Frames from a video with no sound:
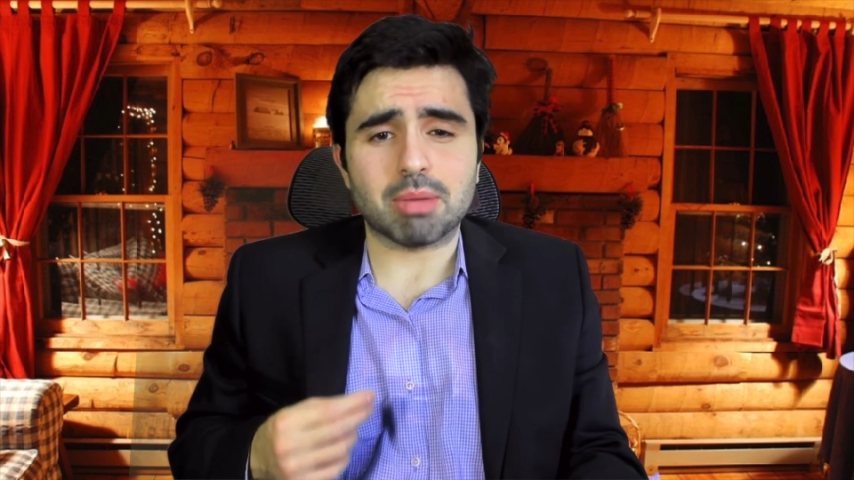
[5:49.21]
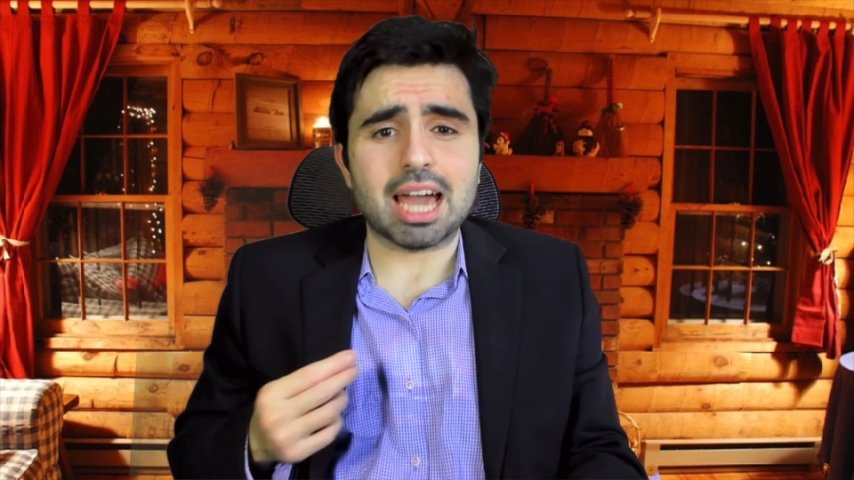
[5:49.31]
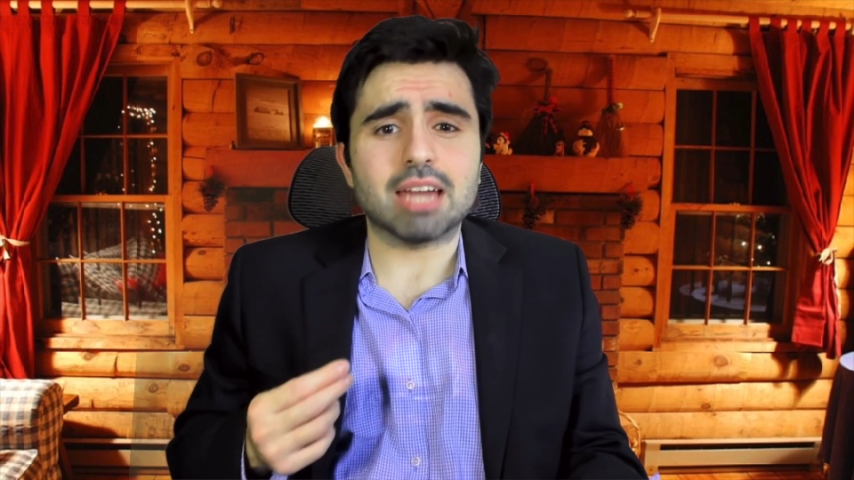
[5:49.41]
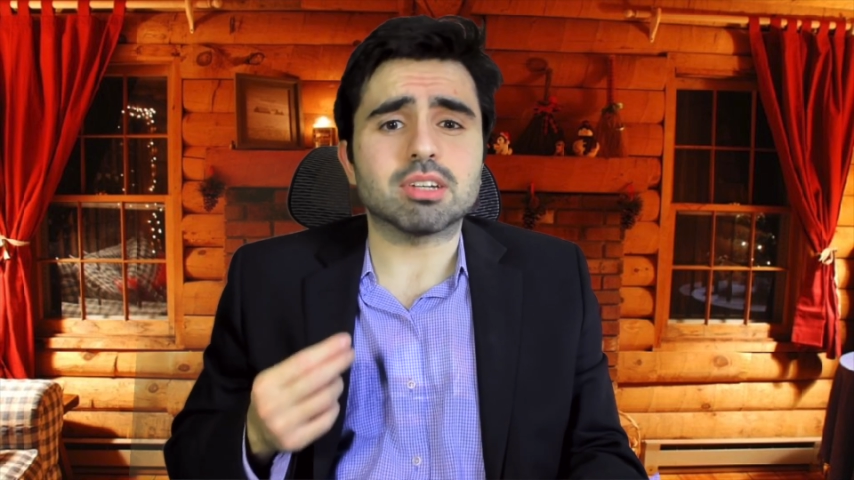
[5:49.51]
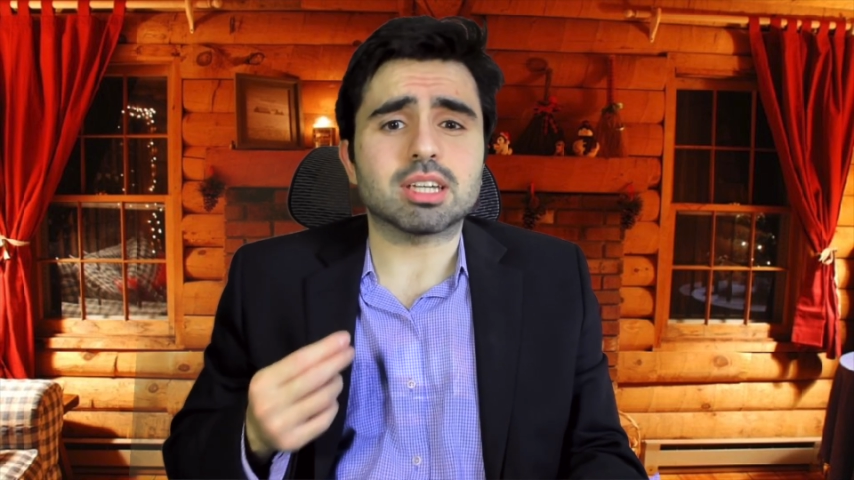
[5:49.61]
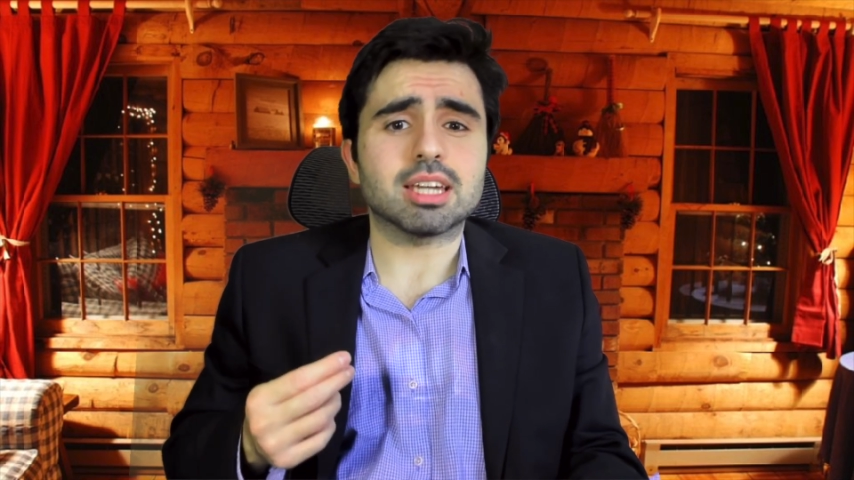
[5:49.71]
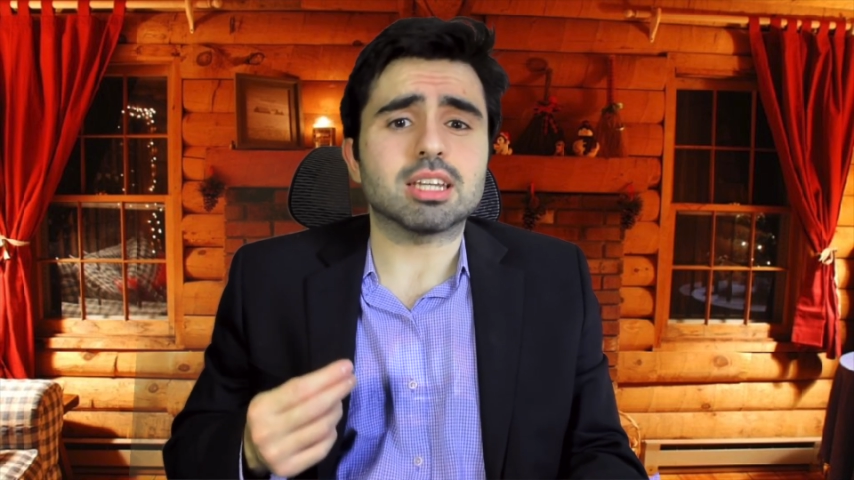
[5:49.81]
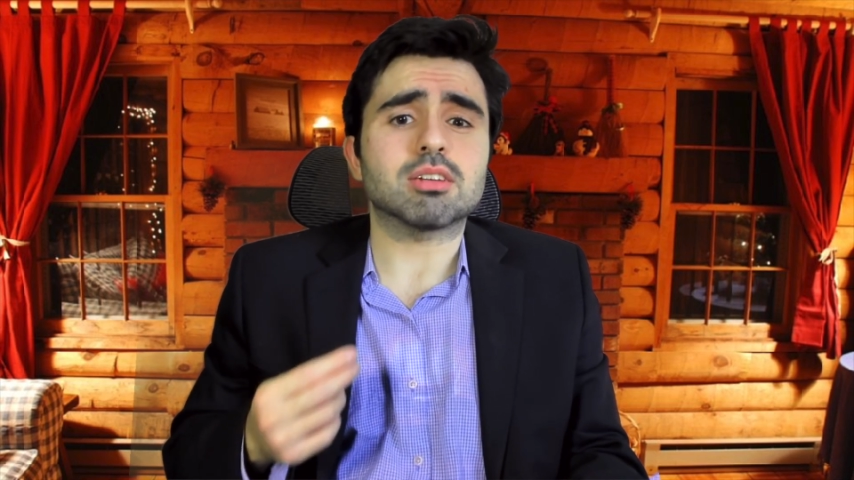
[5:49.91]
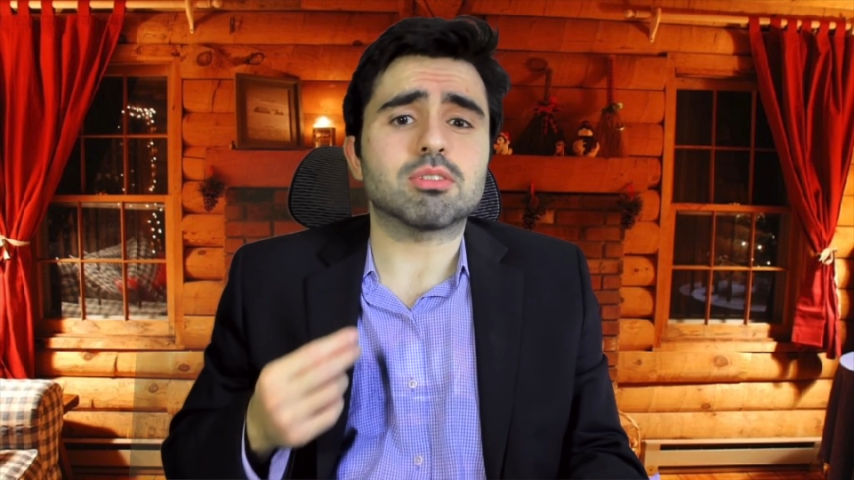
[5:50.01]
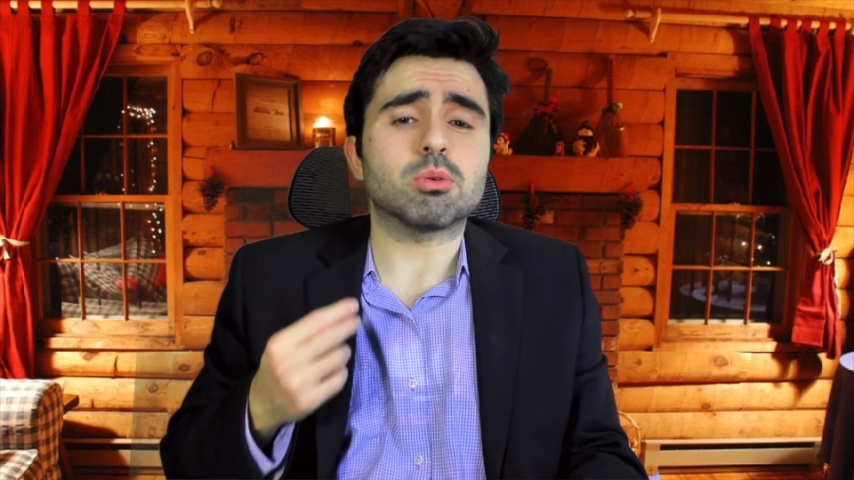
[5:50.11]

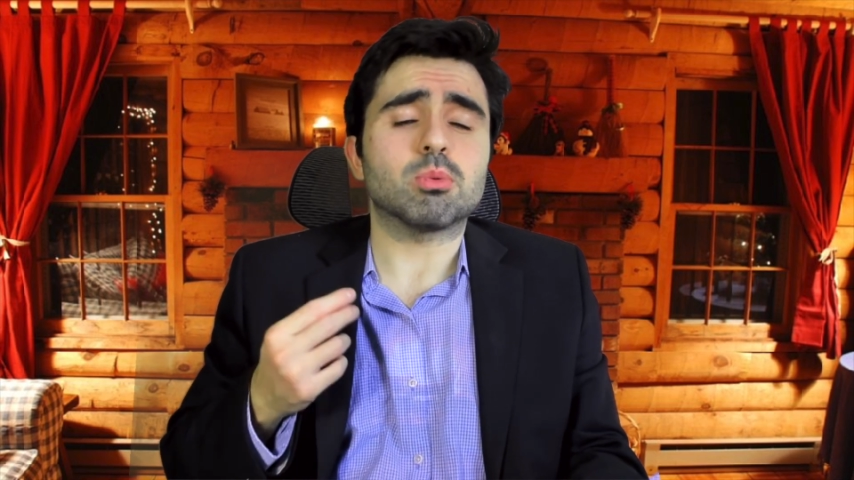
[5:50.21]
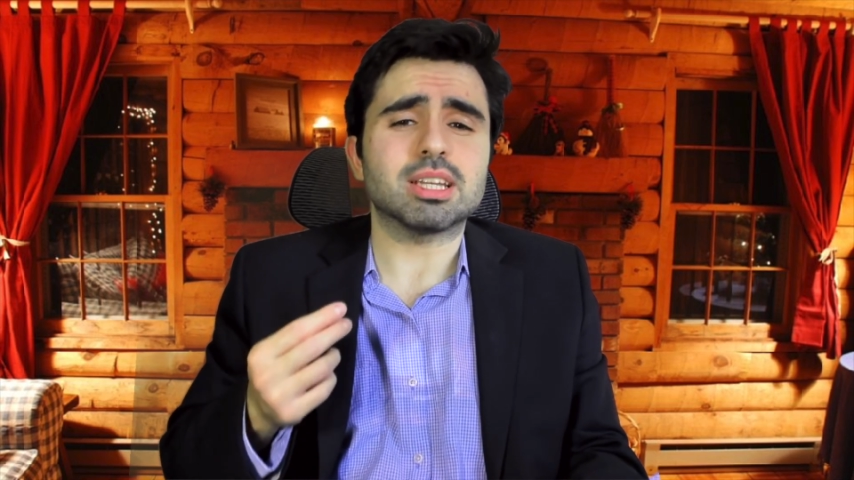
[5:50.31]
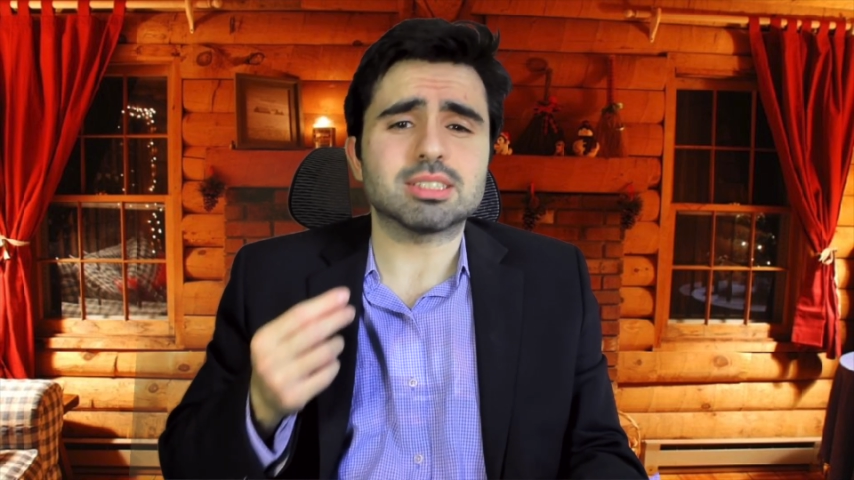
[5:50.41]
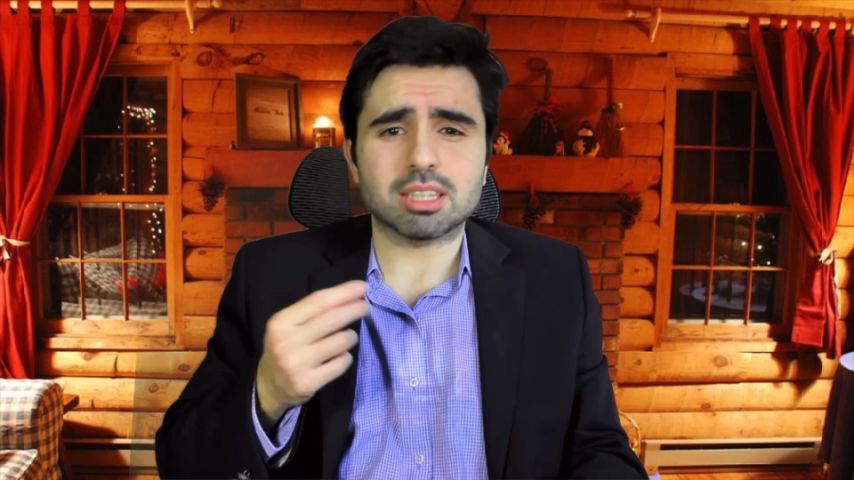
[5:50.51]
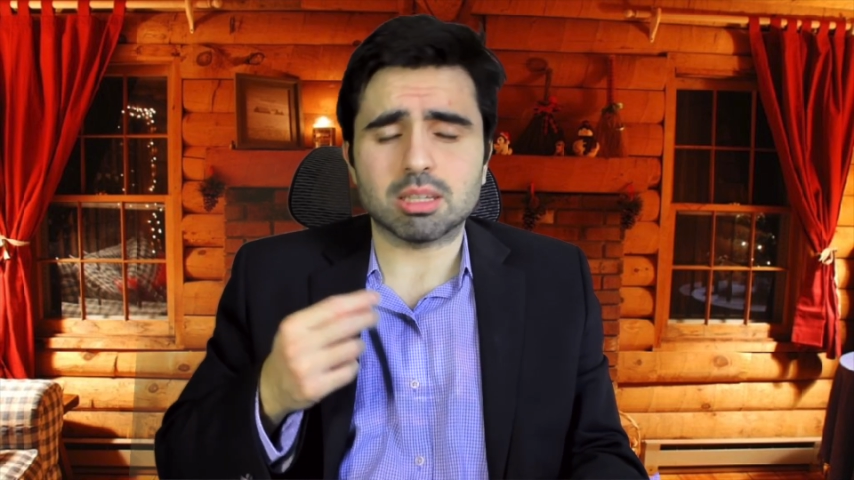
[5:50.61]
advocating for raising